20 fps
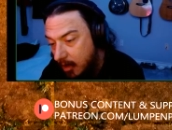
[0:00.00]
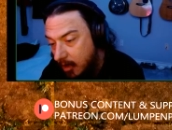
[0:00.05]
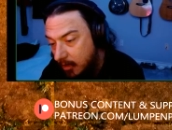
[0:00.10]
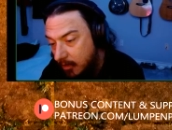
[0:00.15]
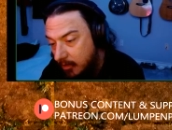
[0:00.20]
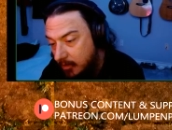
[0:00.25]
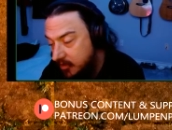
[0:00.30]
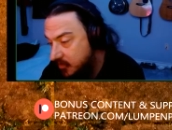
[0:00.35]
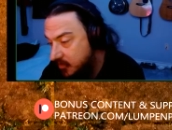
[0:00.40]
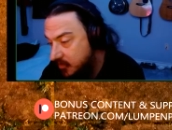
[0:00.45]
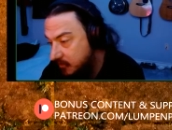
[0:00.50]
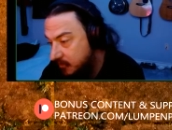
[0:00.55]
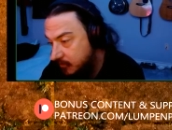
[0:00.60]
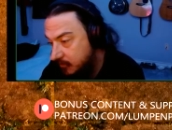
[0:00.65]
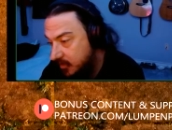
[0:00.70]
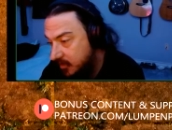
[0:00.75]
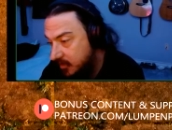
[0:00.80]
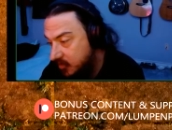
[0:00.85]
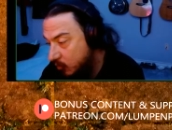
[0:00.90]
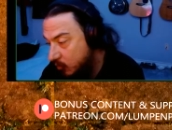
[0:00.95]

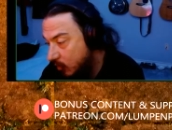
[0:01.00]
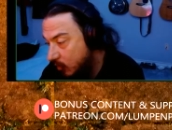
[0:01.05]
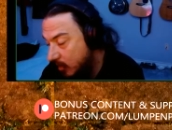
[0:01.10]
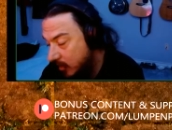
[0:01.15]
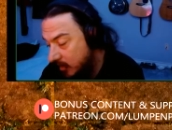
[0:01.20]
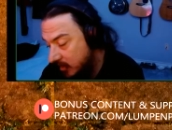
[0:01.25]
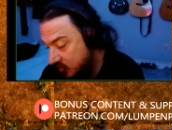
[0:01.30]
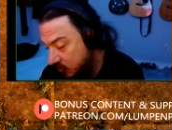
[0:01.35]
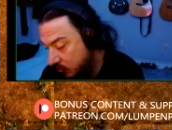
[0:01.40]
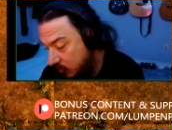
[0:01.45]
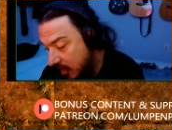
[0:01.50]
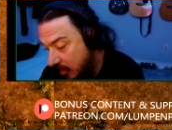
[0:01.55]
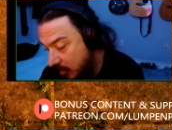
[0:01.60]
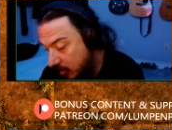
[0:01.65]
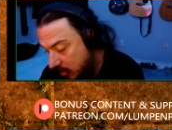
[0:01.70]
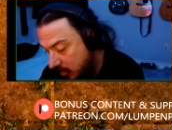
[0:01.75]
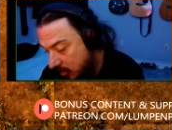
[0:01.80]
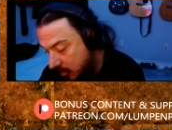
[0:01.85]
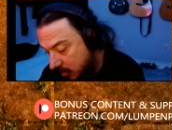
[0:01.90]
his work as well.